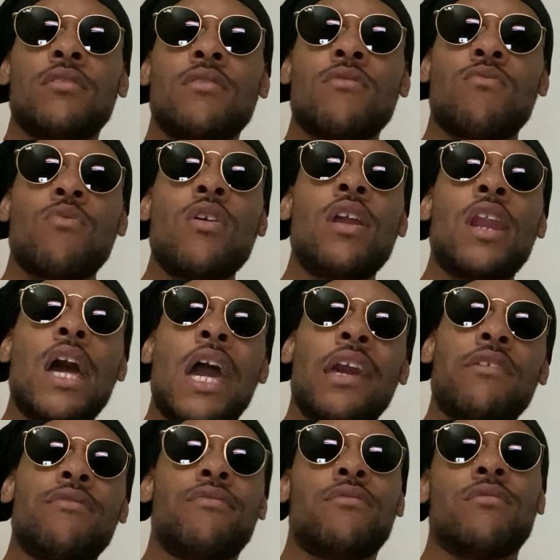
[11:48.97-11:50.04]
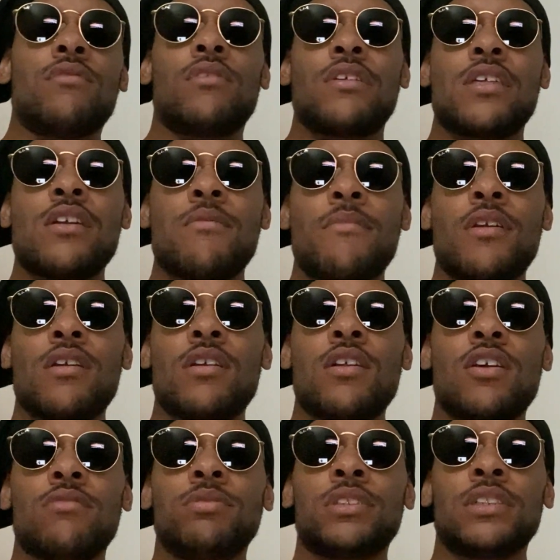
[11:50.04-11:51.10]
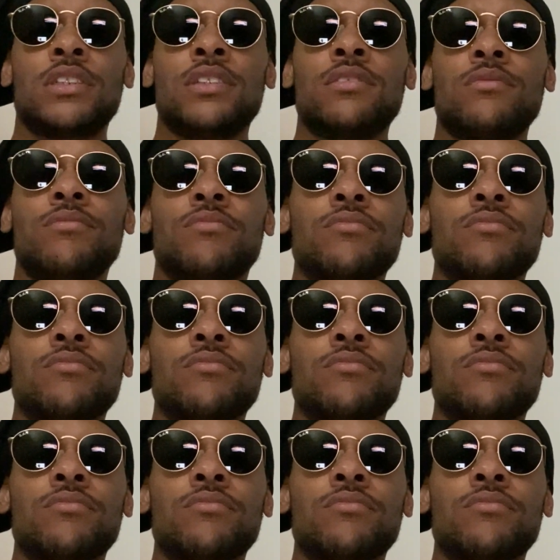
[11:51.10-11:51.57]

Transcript: One life. You know what I mean? You know what I'm saying?